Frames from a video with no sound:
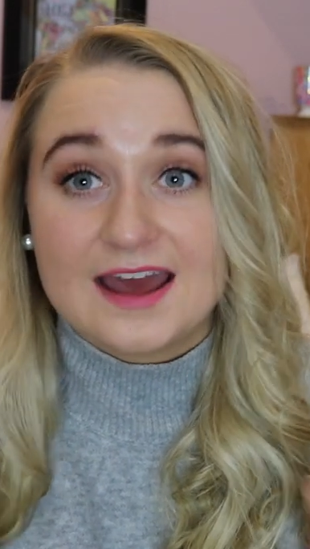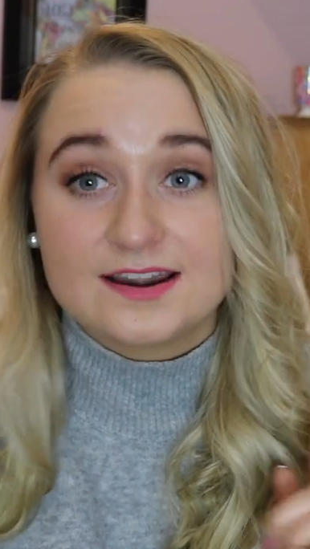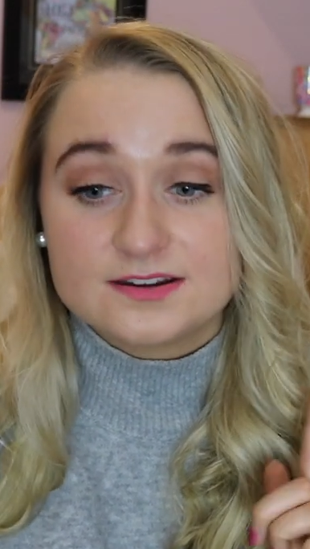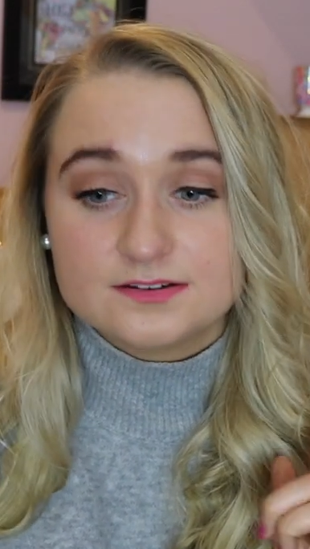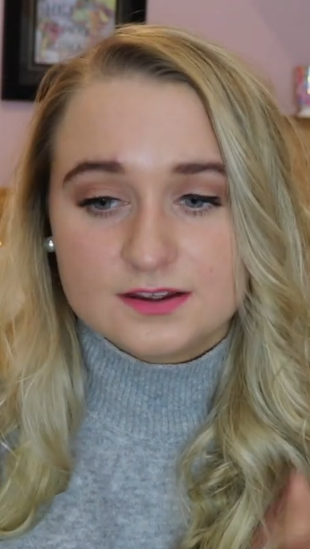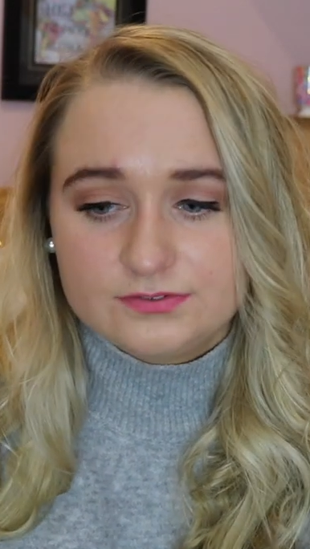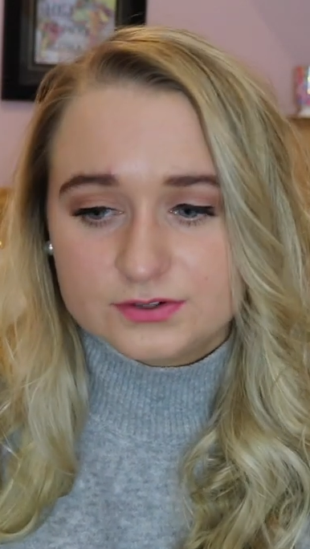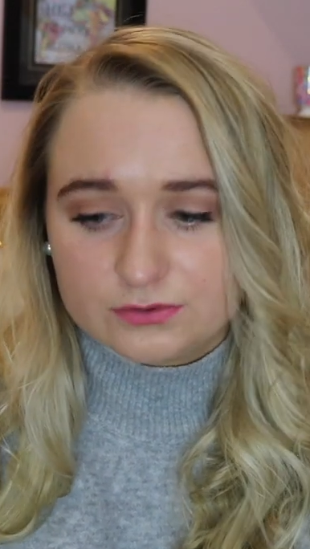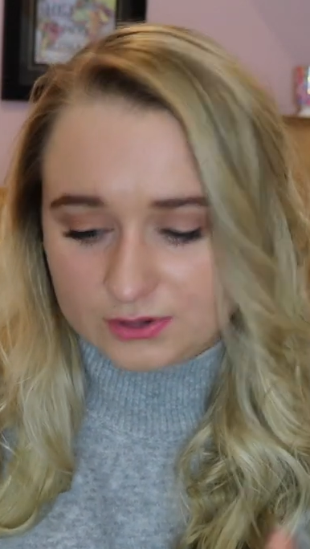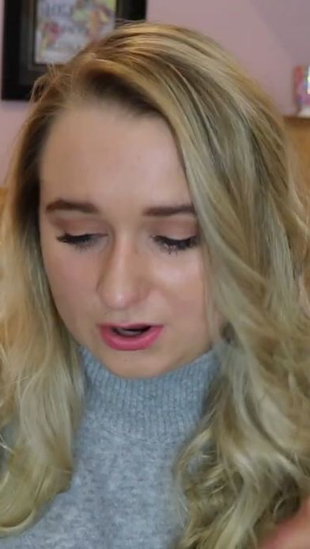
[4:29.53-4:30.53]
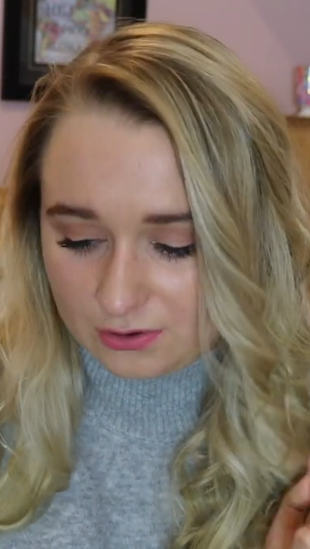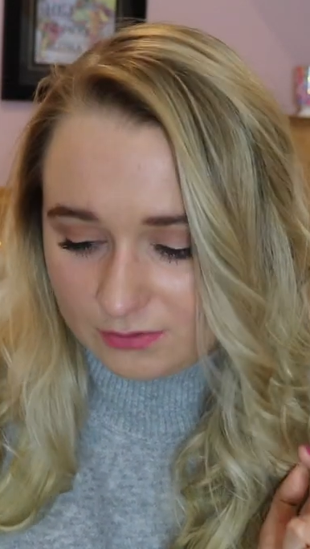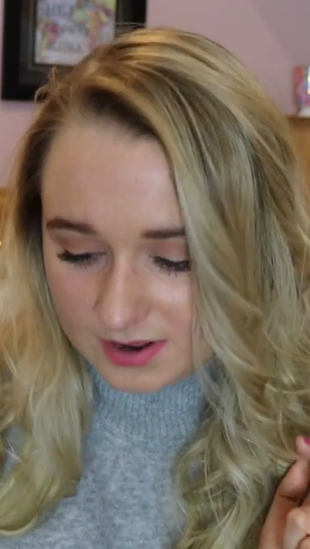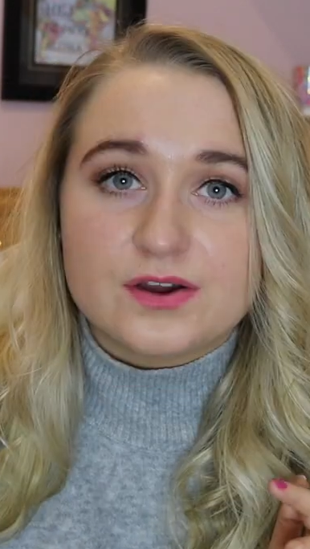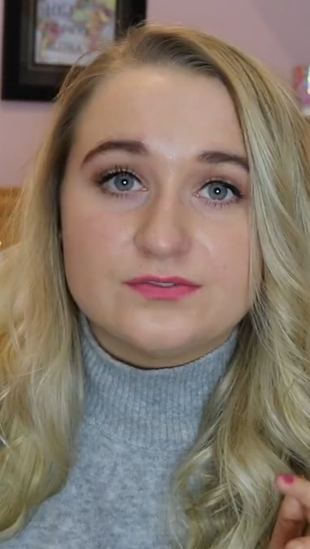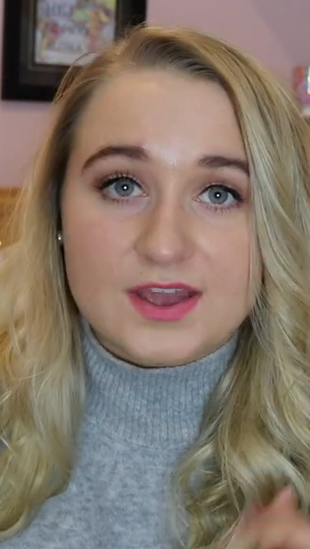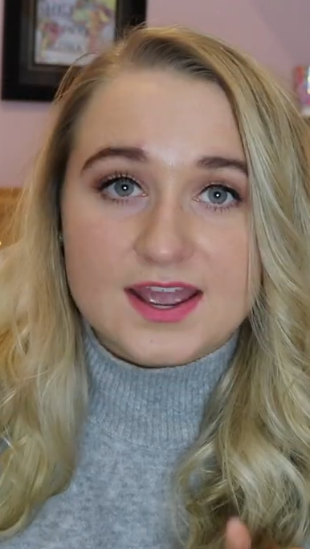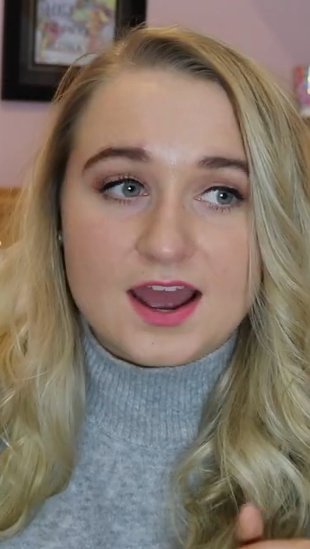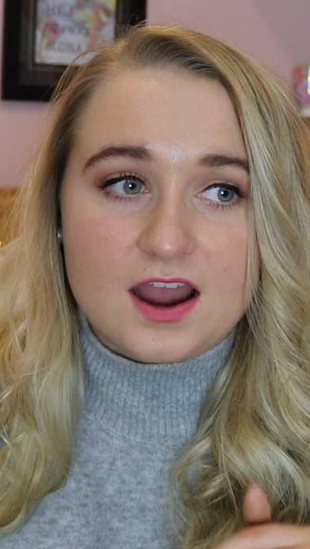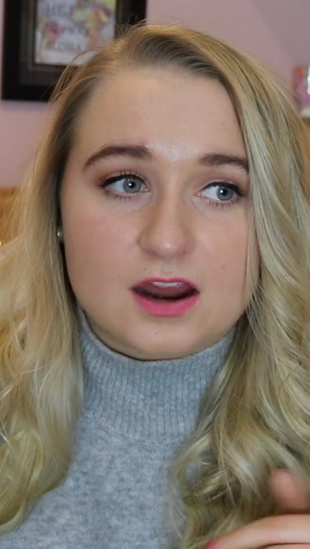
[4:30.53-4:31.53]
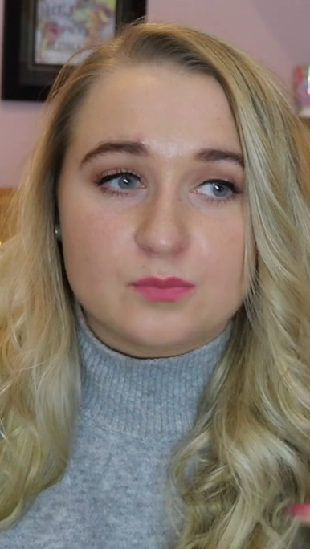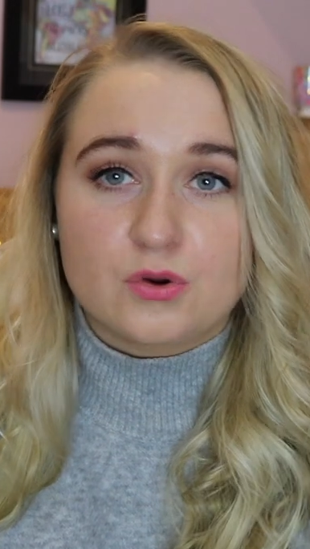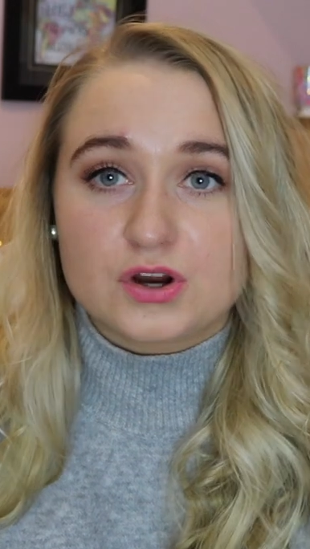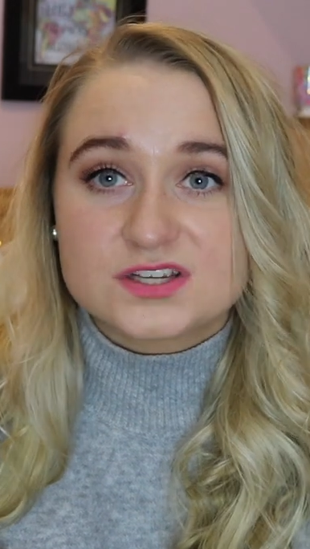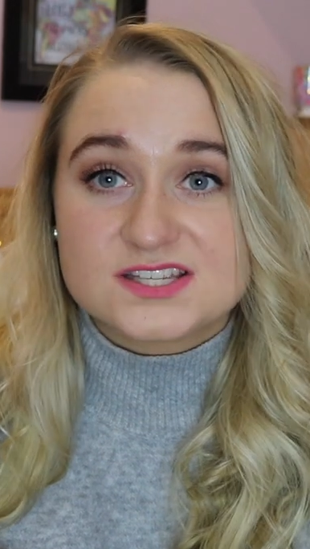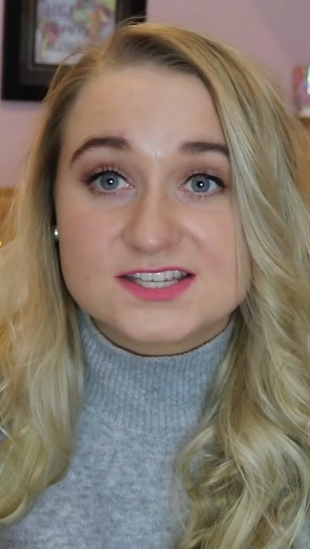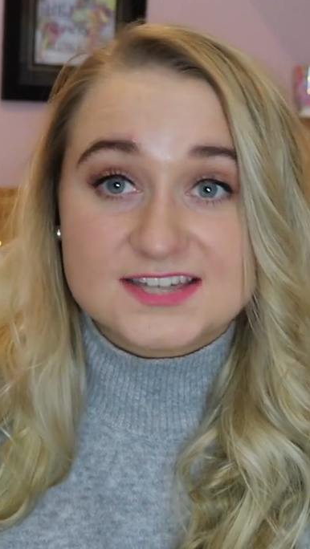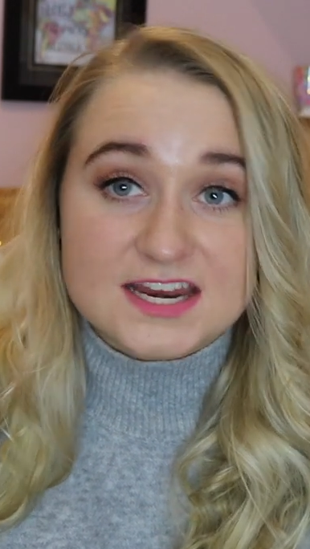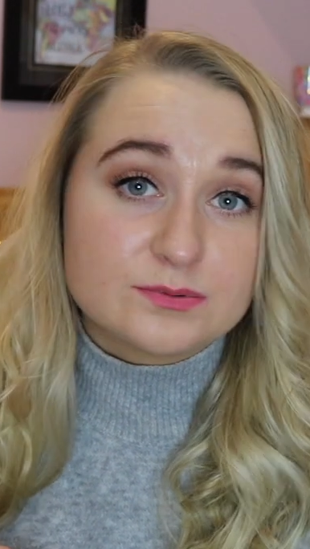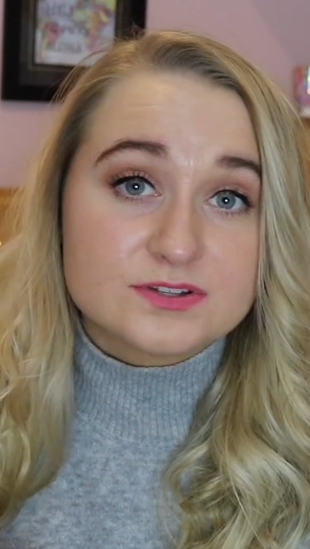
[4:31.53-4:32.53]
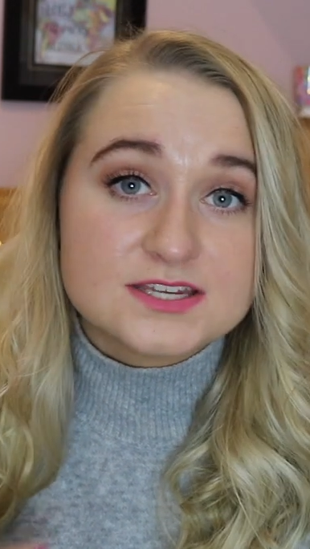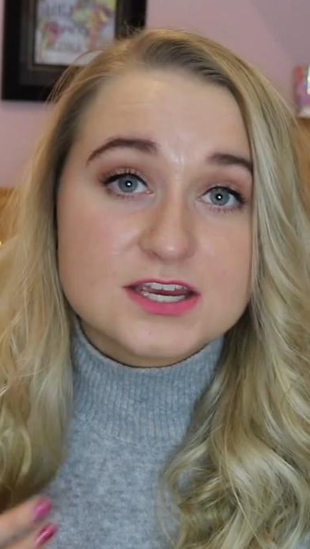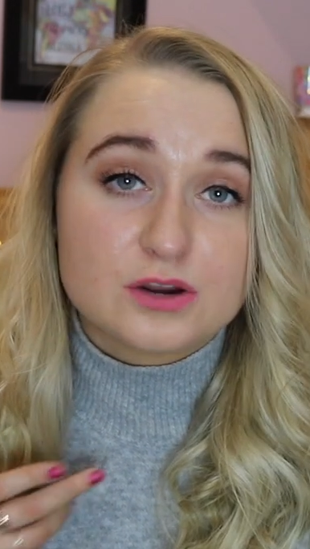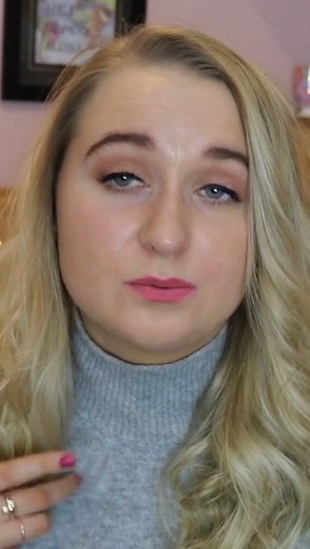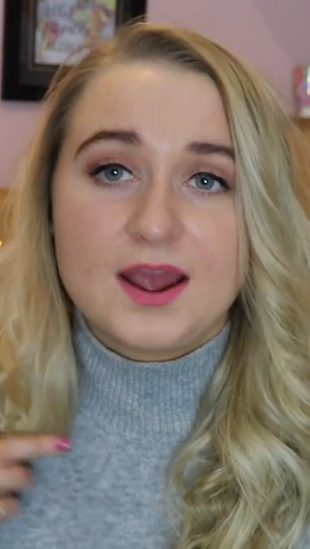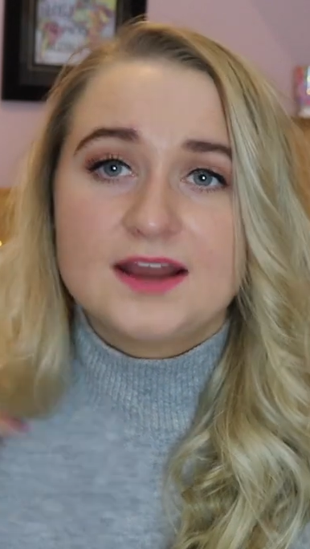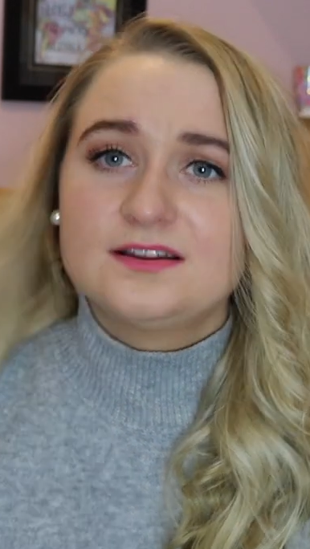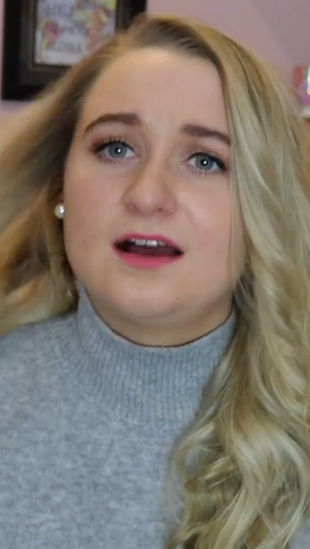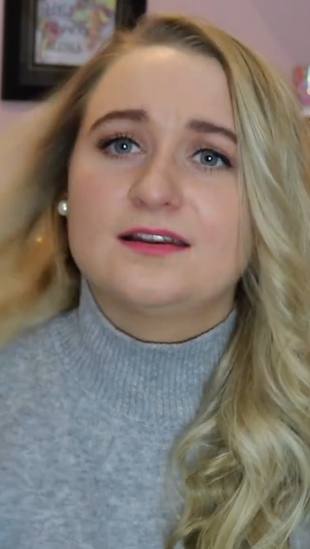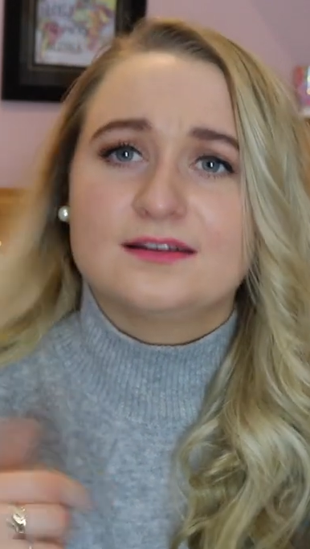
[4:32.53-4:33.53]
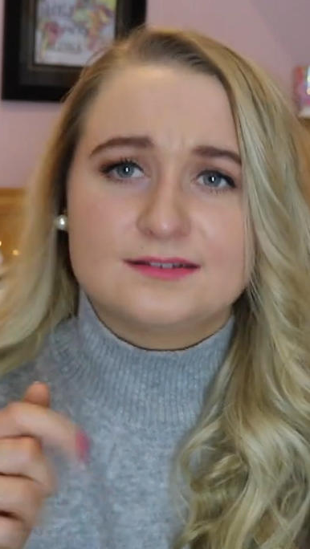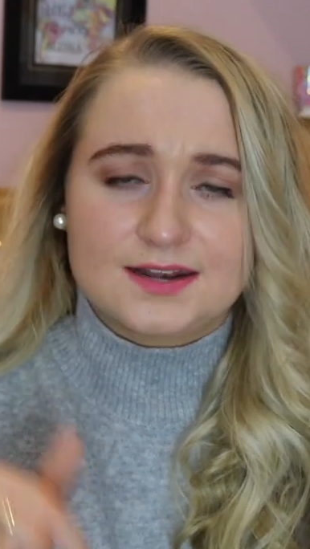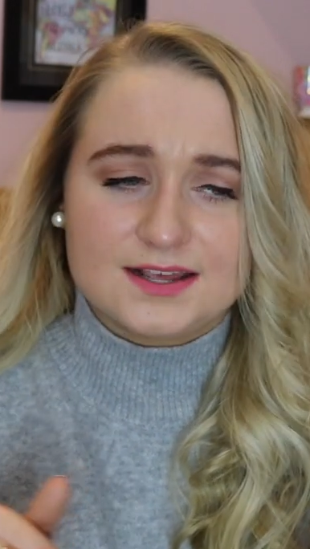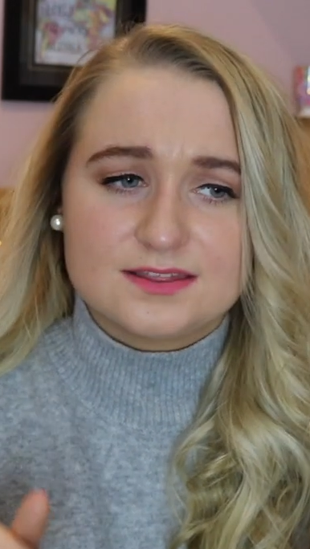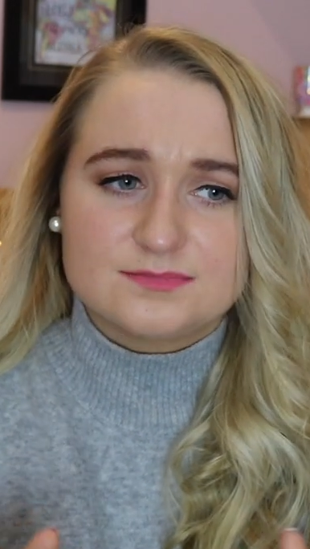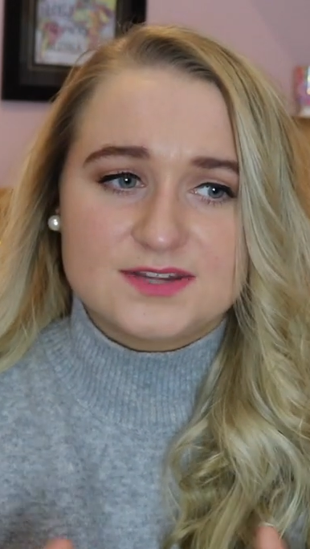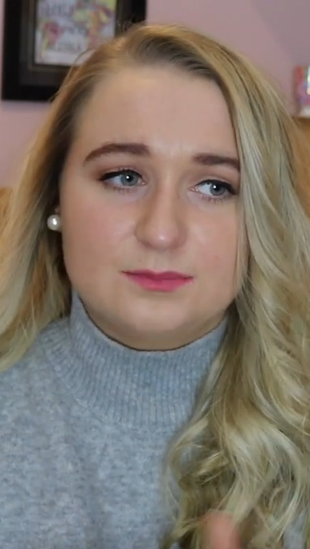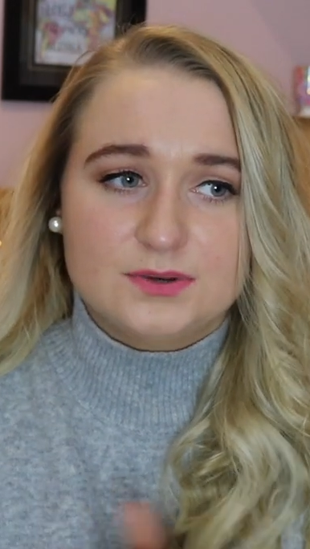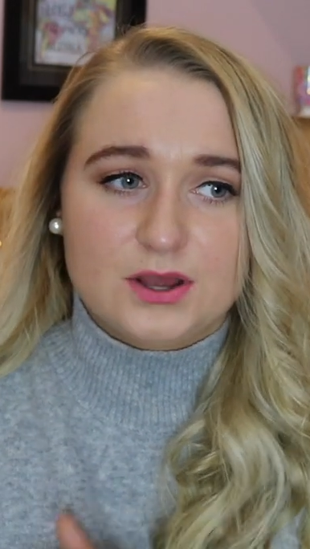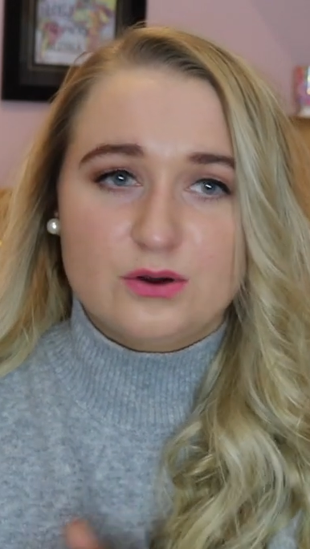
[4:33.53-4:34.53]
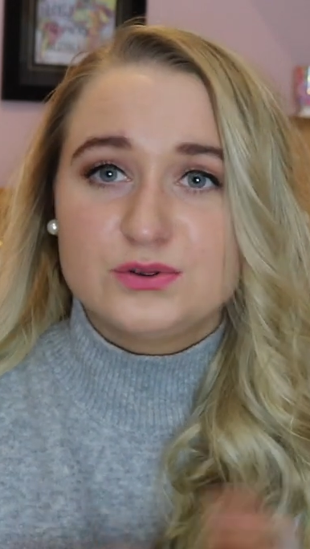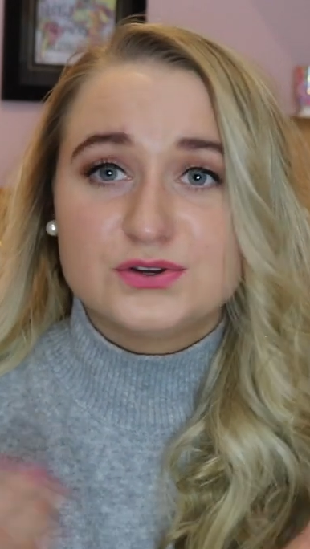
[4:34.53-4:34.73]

And if you don't know, Veja are a more sustainable sneaker brand. I'll link them down below.